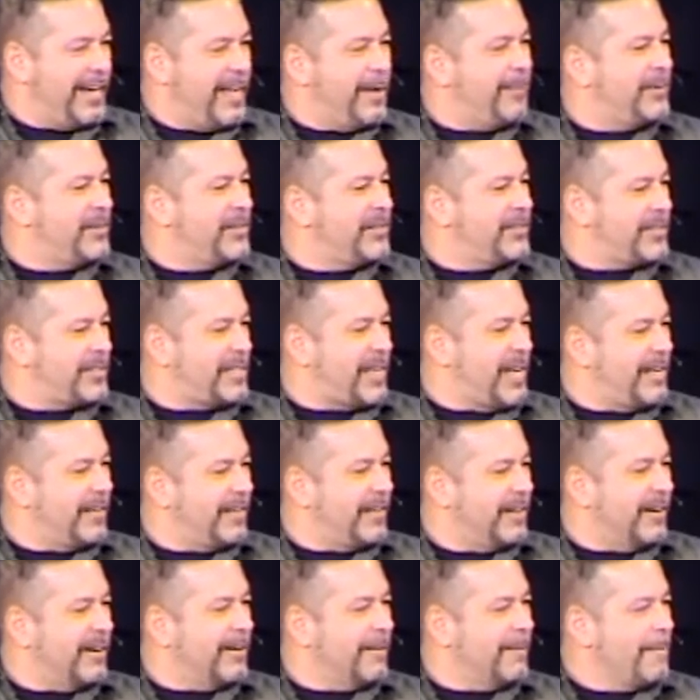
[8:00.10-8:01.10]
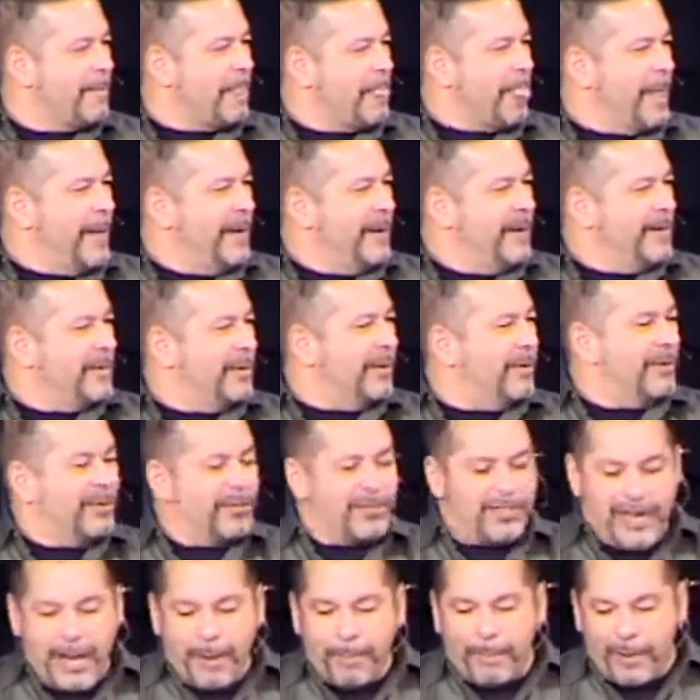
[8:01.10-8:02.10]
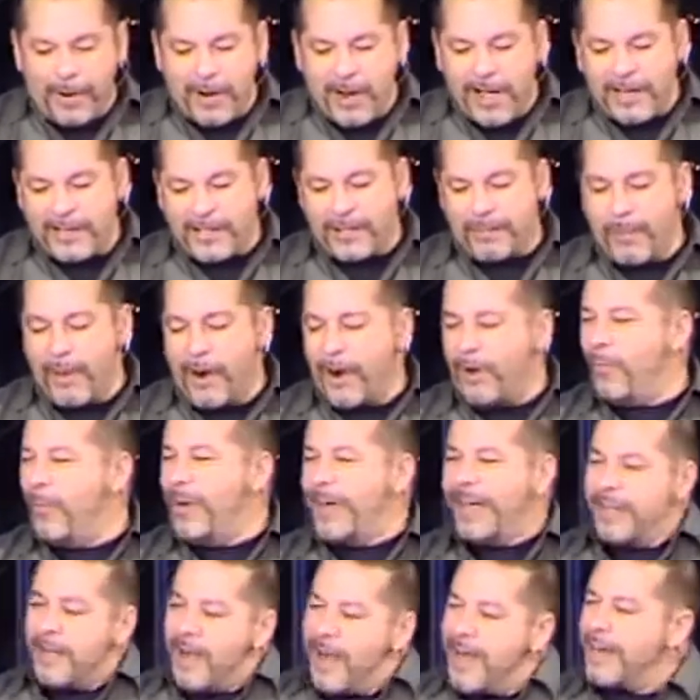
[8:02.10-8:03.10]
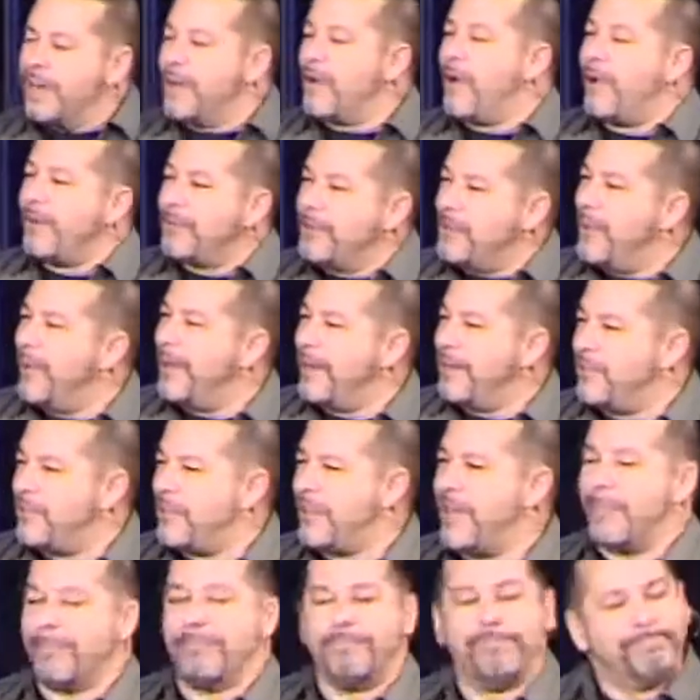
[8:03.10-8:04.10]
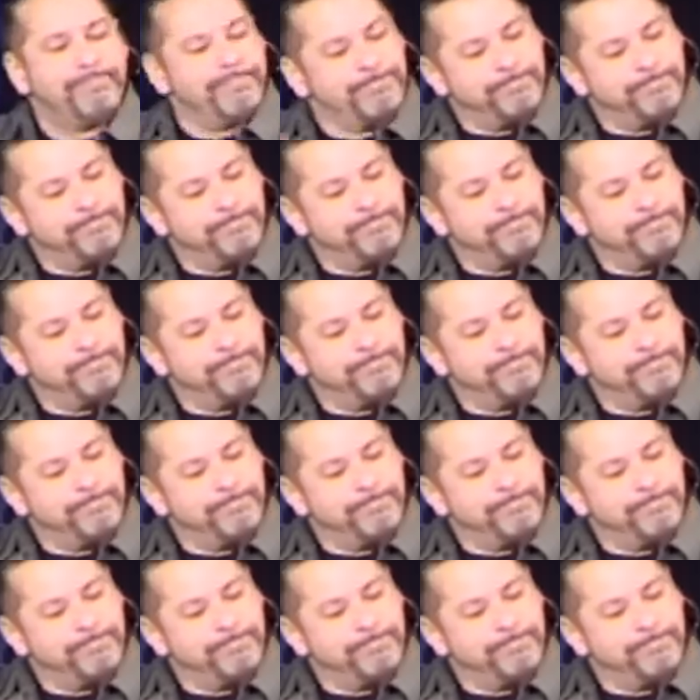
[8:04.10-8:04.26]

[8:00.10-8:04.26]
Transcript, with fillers: and he would just stay there. So sheep are not smart. When God calls you his sheep,